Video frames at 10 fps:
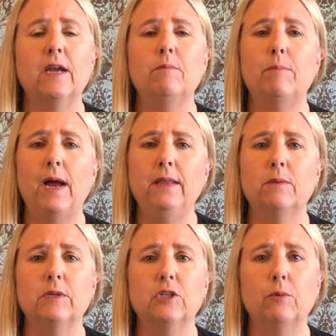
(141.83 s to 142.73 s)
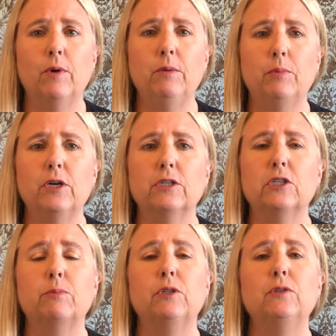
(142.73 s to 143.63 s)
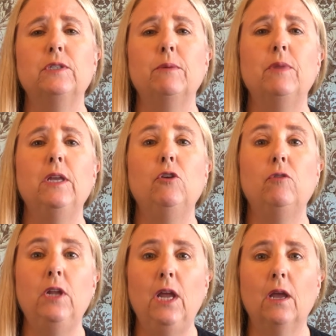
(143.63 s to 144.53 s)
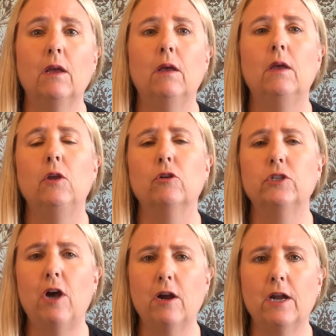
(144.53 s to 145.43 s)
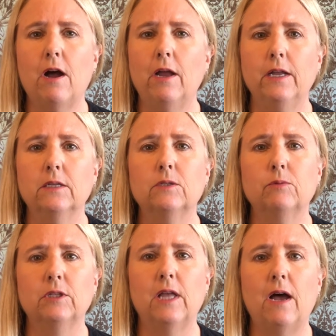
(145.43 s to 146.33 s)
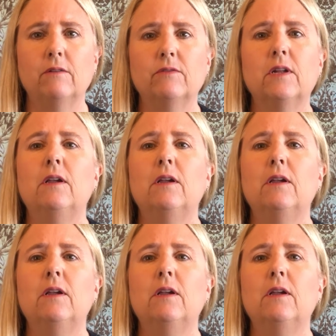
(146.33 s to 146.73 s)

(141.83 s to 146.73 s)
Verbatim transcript: and combine them into one book to produce something unique your target audience will love.